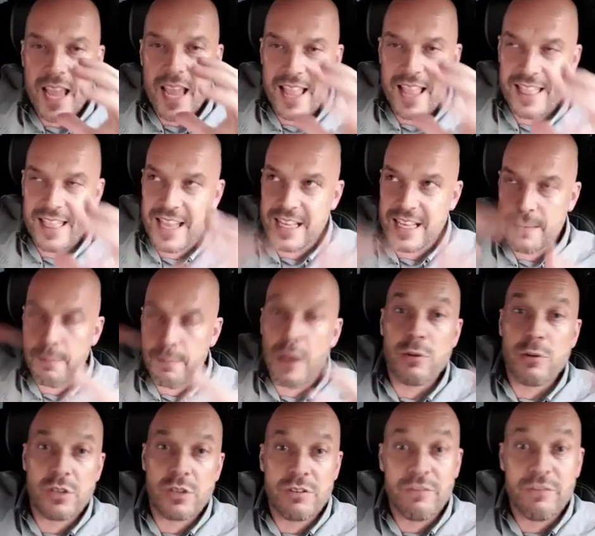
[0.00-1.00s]
There's a
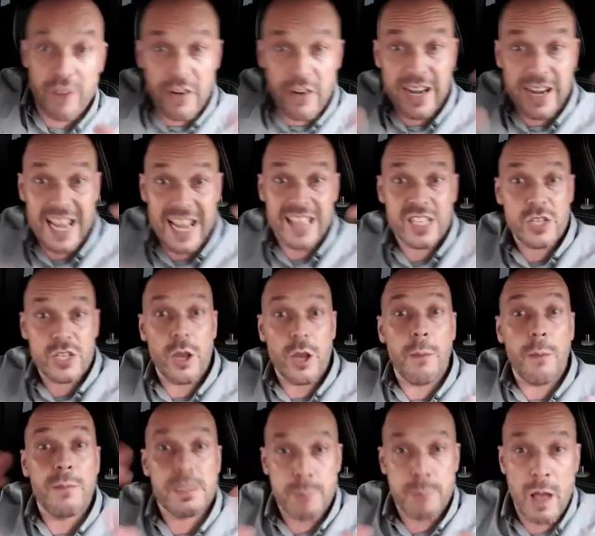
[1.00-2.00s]
post very near the
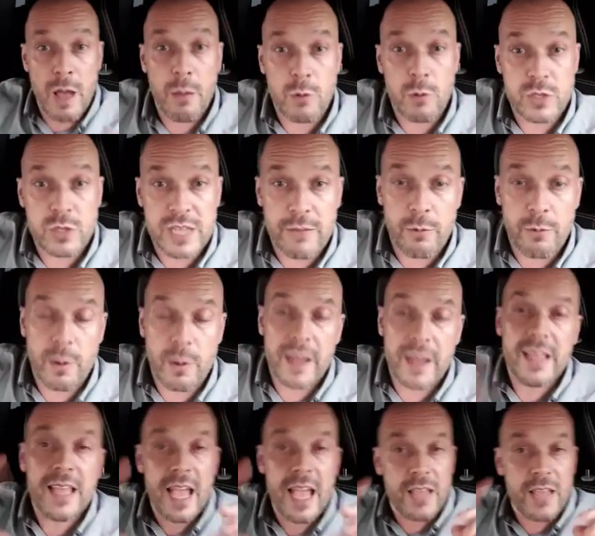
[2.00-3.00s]
top, Spa Wars
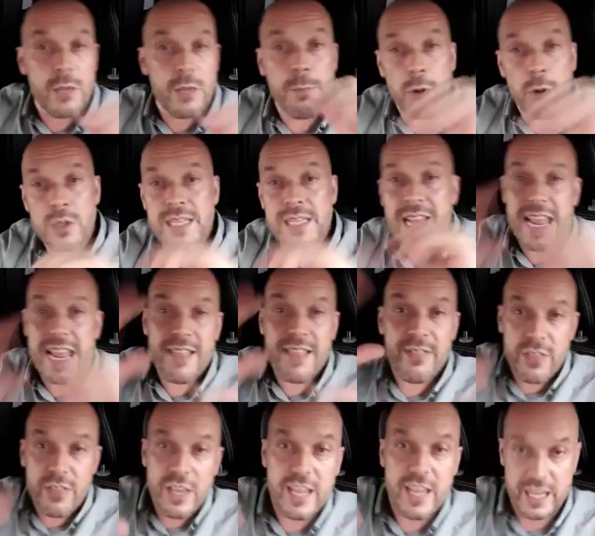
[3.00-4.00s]
giveaway. Yeah, you put
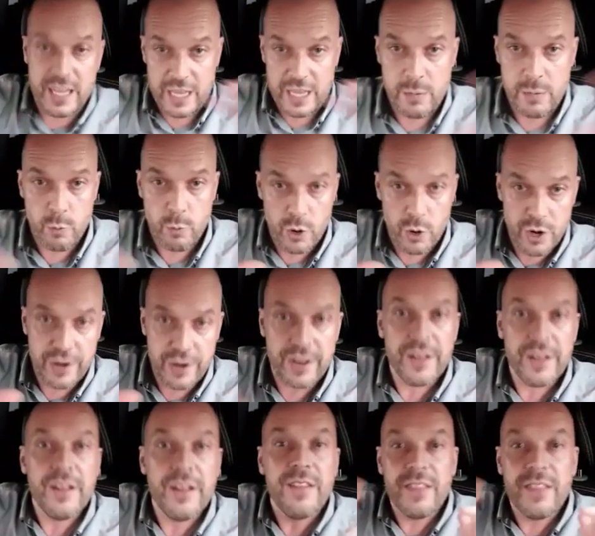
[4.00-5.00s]
in the keyword
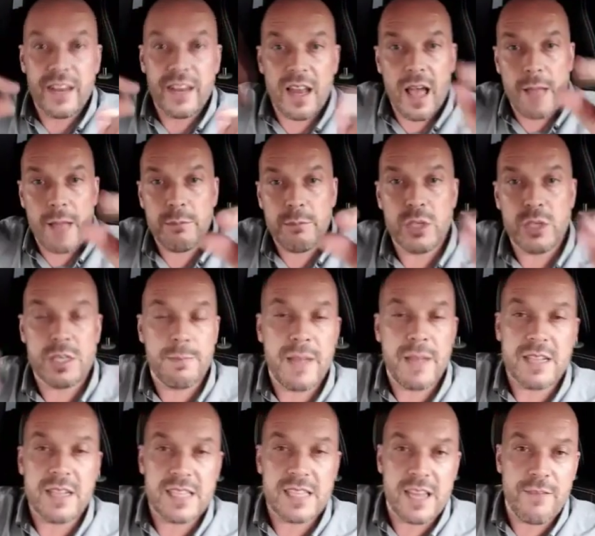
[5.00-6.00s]
that I'm just
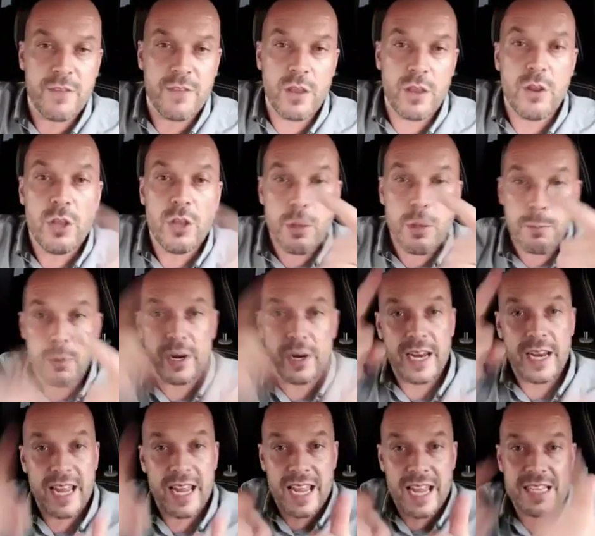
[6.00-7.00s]
about to give you. You put
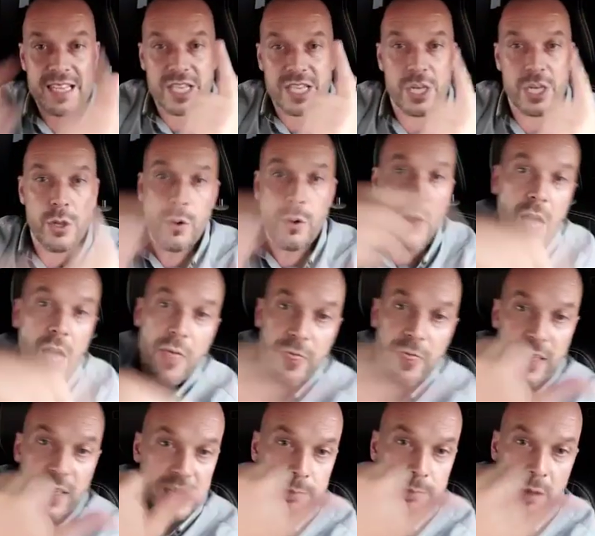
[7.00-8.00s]
it into
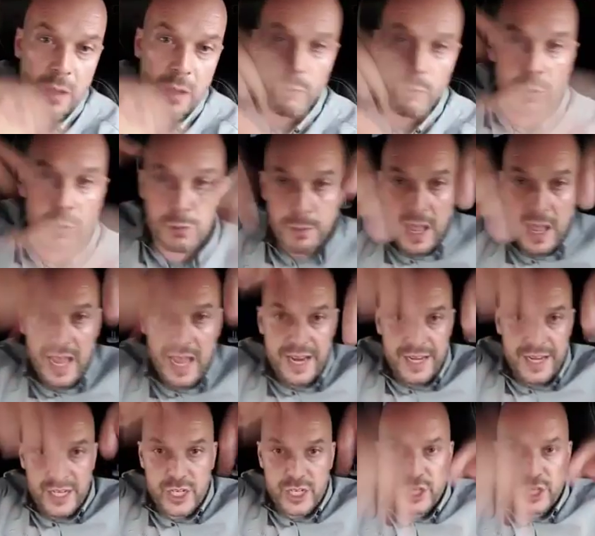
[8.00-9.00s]
the Spa Wars
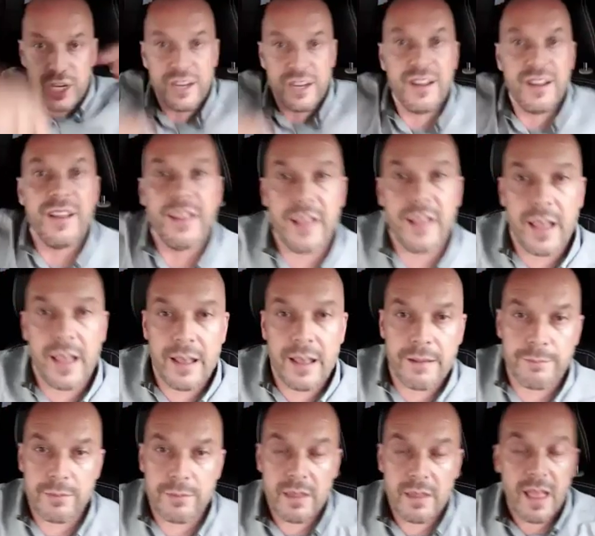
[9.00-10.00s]
page. Yeah.
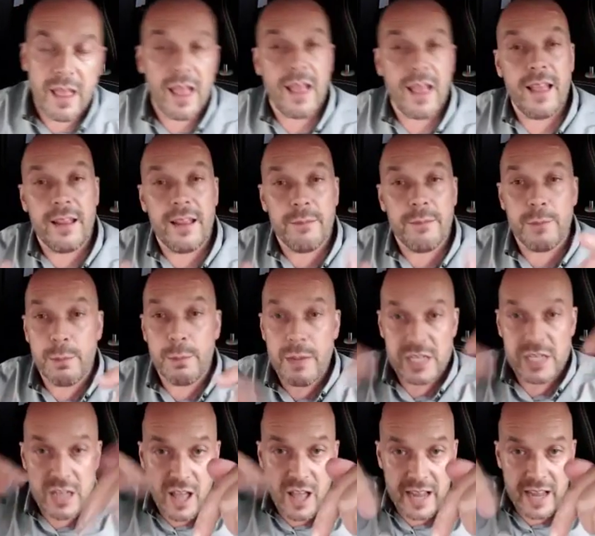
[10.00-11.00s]
You
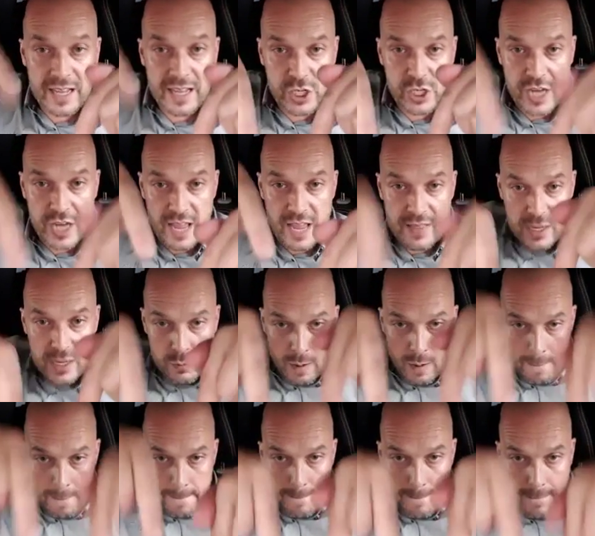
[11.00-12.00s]
must like and share this
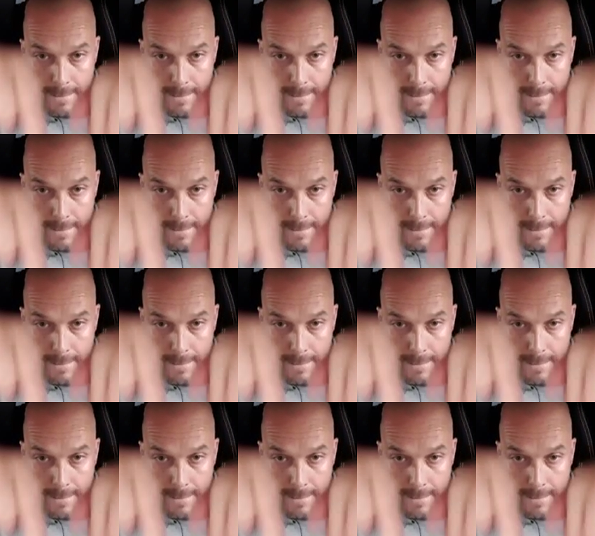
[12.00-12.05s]
one.